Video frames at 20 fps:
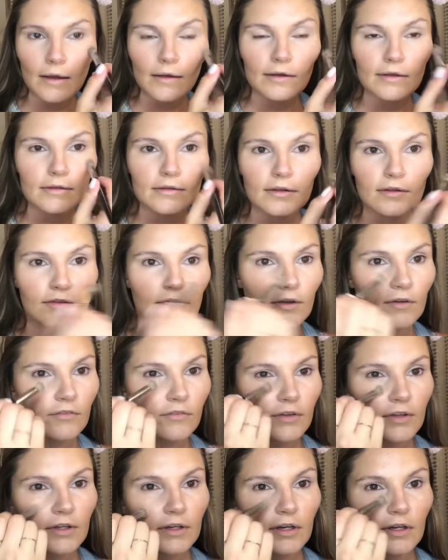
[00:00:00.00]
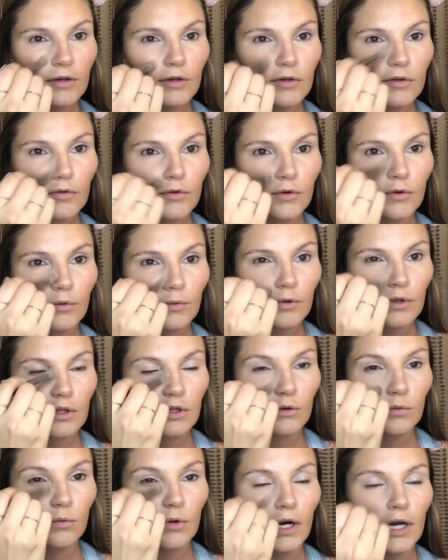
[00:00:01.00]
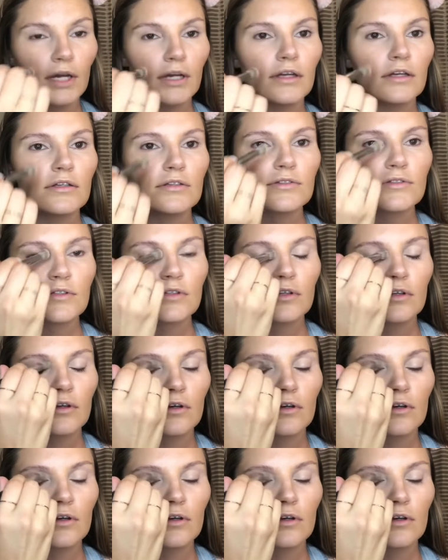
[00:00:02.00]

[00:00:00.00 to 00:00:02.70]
Because that's how I feel like I just look really white.